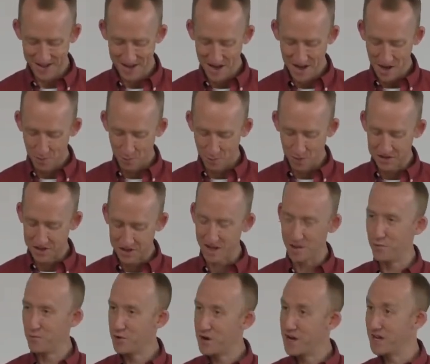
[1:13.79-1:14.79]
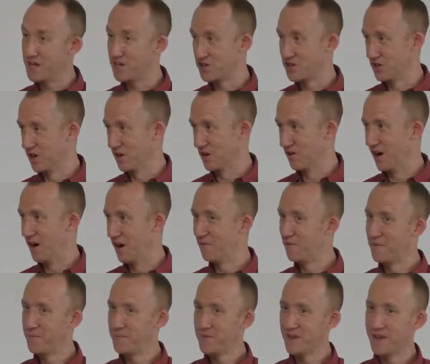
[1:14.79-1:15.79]
One thing I'm really sure of
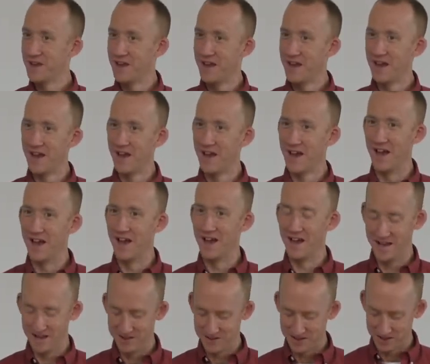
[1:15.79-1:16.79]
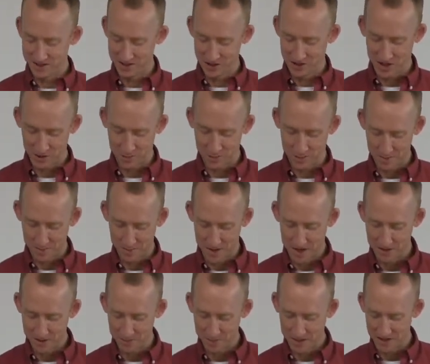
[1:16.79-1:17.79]
is that Church by the
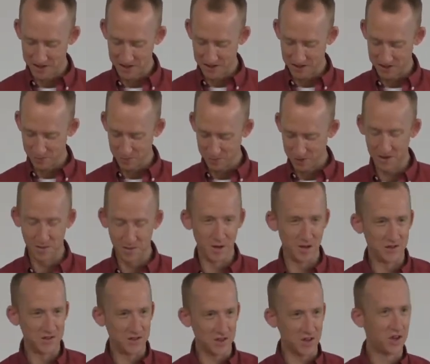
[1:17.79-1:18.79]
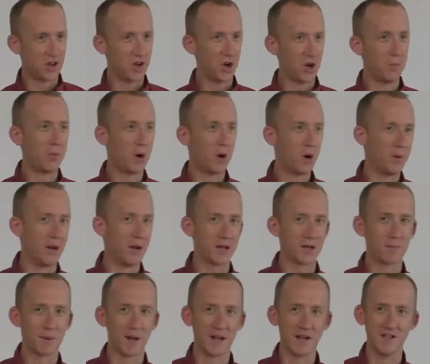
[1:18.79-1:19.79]
Bays meetings are one of the most secure public
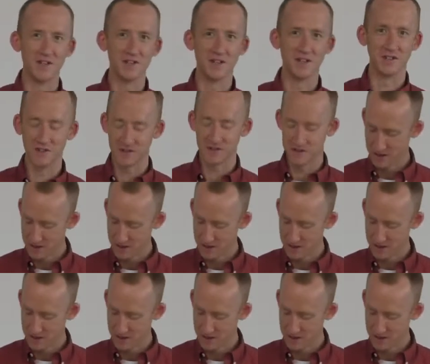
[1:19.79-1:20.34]
places